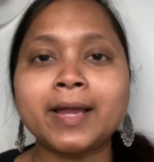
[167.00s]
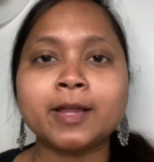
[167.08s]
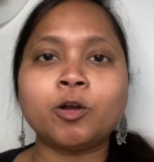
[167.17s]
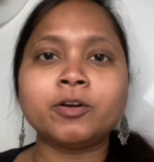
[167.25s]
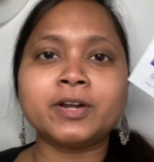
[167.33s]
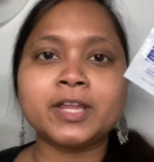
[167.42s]

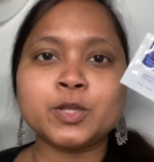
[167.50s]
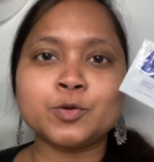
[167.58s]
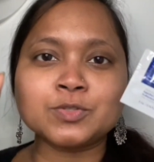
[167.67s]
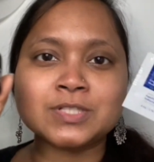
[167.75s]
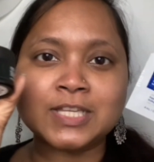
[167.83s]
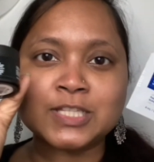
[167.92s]
already
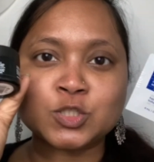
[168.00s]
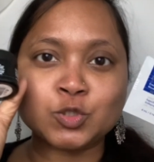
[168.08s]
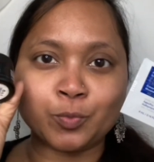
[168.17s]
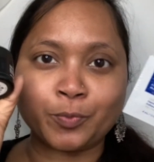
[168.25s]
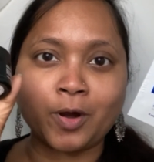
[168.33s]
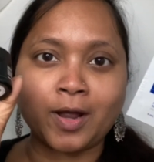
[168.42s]
used these two
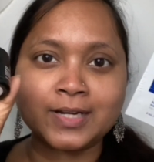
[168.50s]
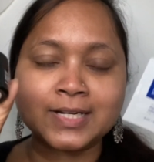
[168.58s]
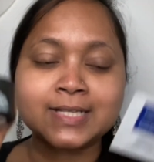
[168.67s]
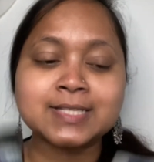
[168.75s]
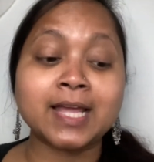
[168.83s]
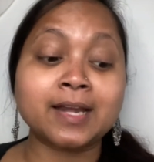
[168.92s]

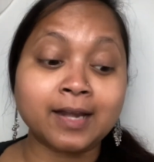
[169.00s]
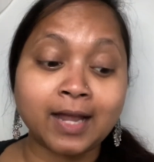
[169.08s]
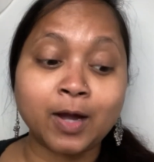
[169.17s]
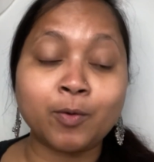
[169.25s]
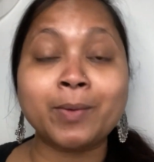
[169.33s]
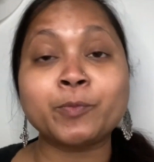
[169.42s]
products, and
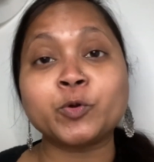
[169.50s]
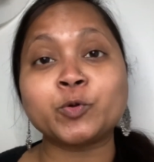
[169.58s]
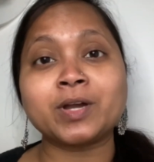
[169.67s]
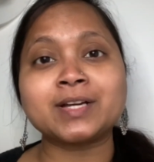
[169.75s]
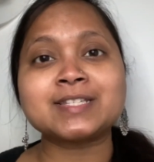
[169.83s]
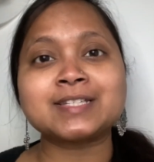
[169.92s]
now I'm going to
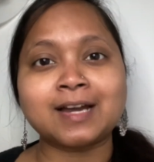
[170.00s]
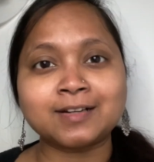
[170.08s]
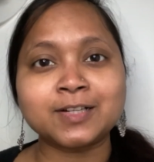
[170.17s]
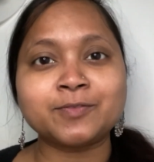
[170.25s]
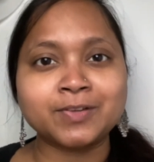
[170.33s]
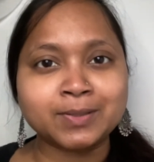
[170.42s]
get
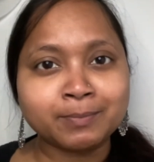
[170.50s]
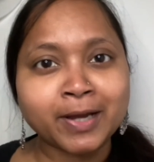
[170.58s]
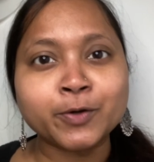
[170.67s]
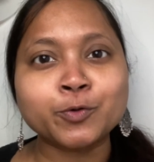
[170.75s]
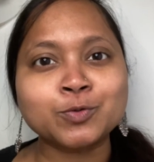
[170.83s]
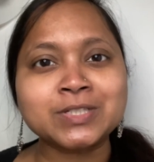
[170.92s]
started with my
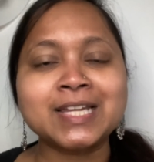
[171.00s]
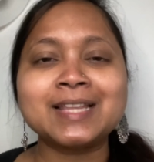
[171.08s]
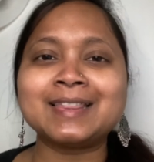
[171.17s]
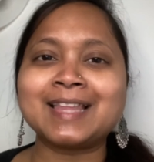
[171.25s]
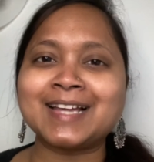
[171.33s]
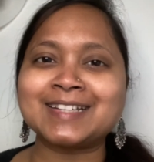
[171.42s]

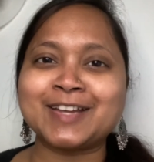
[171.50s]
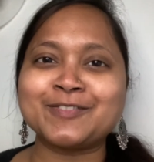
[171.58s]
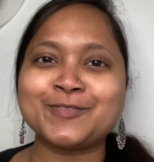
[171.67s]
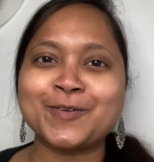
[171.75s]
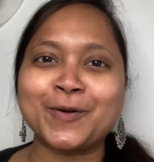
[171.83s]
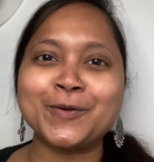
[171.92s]
routine that I
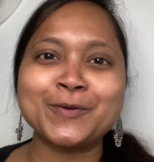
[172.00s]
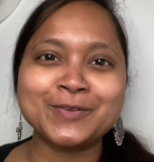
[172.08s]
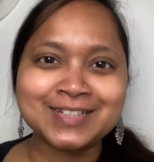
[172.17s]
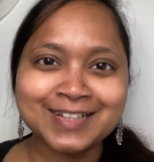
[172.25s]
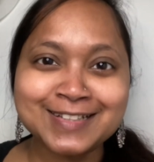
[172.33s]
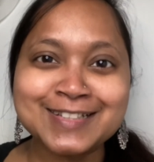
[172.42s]

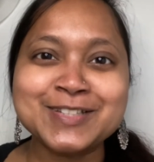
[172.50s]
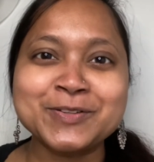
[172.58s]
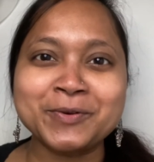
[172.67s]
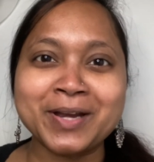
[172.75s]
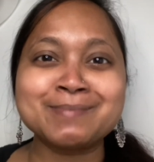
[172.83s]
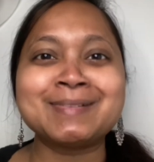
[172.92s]
followed
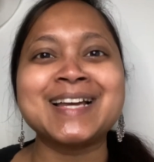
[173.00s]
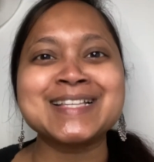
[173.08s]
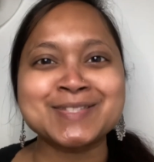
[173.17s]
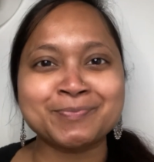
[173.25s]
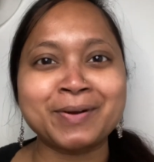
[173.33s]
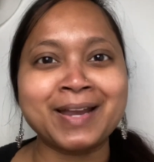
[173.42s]
during my
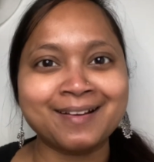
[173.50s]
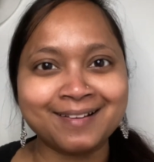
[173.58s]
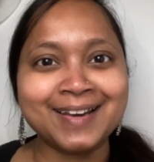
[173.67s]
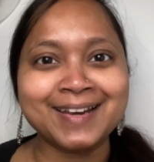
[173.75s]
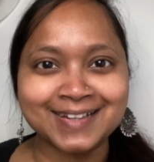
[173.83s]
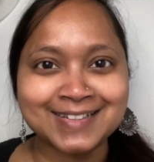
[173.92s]
spring
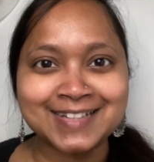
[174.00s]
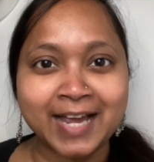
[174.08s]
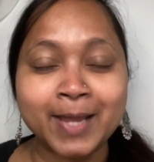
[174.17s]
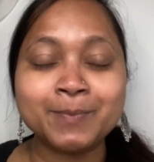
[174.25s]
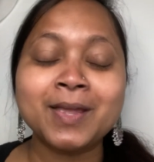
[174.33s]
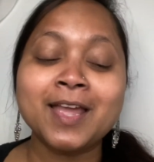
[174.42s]
cleaning
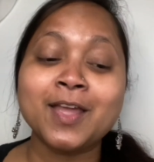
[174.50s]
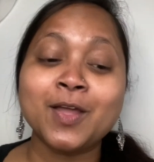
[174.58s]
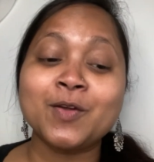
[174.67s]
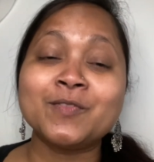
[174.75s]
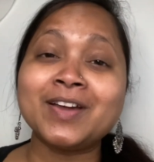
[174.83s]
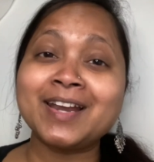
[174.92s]
time
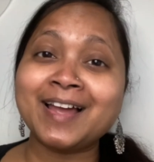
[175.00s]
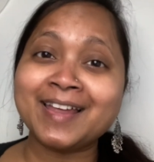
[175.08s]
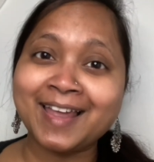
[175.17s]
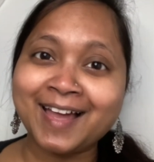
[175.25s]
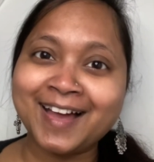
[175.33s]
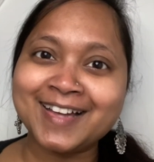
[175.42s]
when I
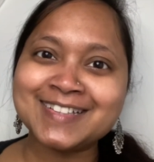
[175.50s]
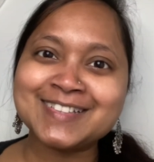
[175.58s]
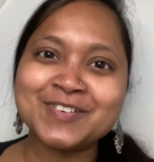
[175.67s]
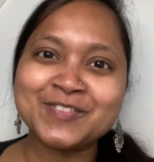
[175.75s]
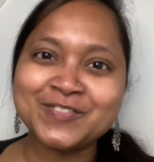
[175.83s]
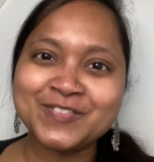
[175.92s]
had
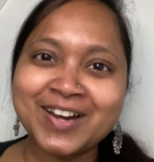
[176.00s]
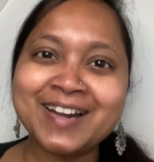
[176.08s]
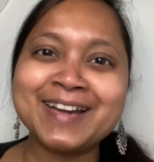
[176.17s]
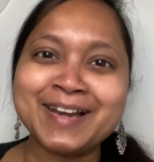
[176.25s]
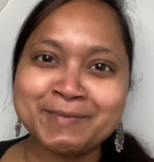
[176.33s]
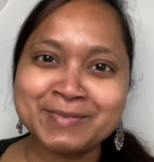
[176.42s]
very
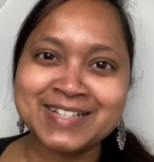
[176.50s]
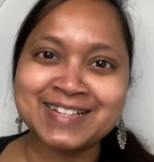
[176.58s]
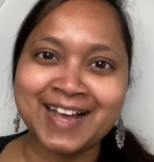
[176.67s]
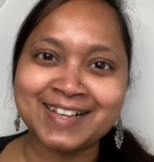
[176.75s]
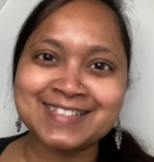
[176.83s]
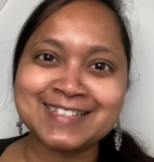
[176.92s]
limited
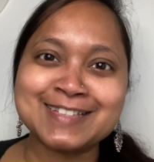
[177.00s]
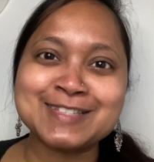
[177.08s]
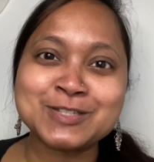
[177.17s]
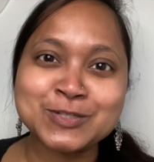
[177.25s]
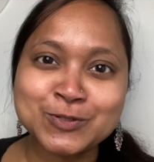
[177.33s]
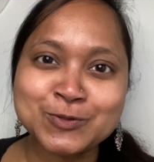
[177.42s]

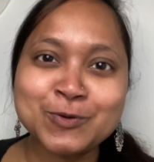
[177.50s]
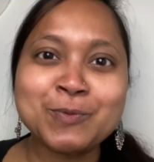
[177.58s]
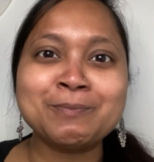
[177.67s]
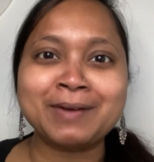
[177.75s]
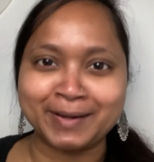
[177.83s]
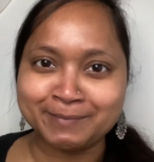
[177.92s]
access to
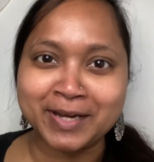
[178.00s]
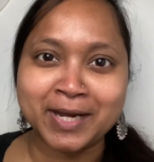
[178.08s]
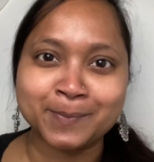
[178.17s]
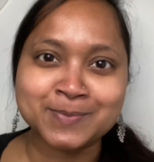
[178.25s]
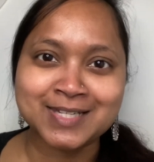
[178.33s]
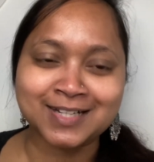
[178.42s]
my
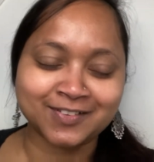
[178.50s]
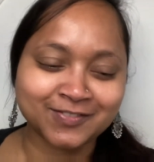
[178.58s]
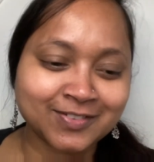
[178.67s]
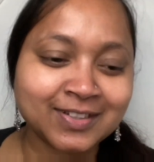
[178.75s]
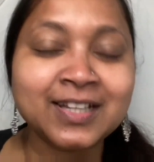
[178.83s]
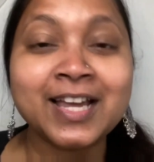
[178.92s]
makeup stuff,
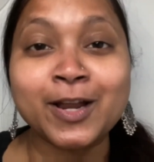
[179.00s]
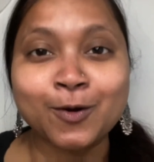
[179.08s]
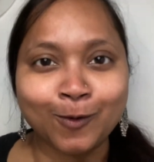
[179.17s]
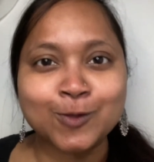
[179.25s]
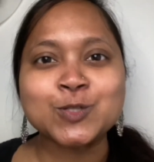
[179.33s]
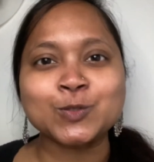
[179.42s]
and
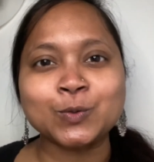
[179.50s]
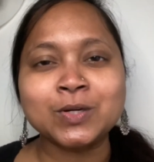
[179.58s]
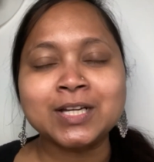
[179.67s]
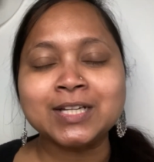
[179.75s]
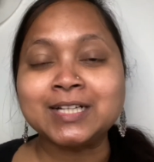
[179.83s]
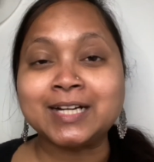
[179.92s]
also
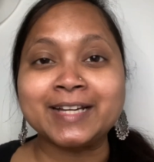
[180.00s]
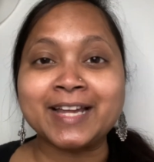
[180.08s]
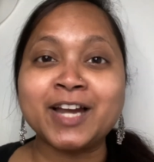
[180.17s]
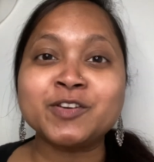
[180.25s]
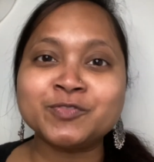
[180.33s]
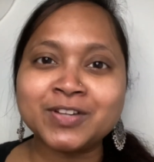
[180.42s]
I
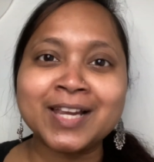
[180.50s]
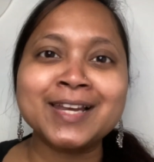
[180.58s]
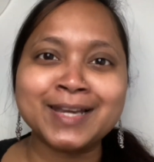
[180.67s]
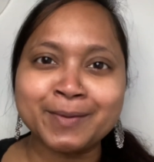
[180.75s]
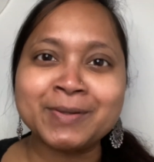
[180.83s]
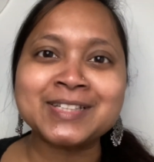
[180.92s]
had very limited